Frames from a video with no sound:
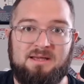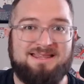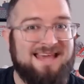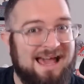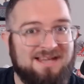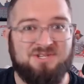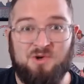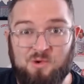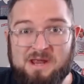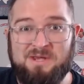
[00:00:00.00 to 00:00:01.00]
That is
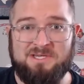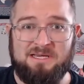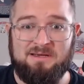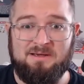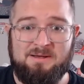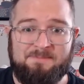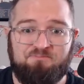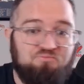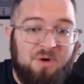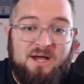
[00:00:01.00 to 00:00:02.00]
crazy.
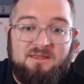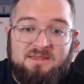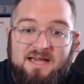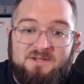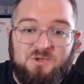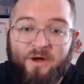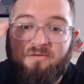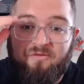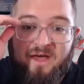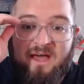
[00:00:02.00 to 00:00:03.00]
But that's what
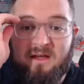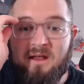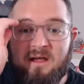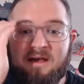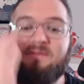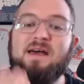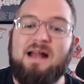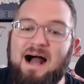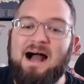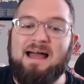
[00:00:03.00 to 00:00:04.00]
fed that
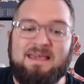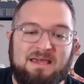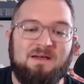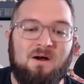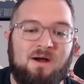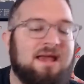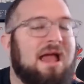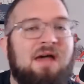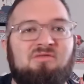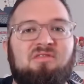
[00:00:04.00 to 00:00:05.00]
high ERA.
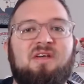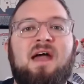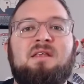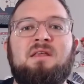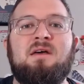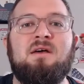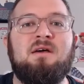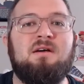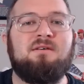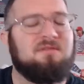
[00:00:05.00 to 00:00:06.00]
And then
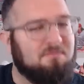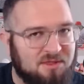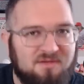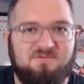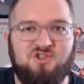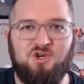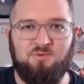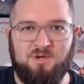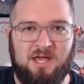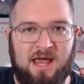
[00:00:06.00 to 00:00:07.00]
the month of
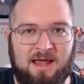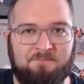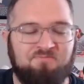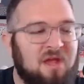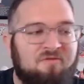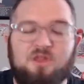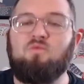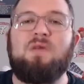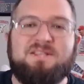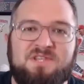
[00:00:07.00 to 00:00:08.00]
June came. For the
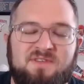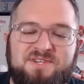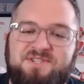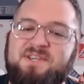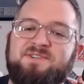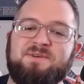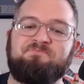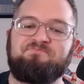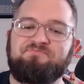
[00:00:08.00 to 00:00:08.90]
rest of the season,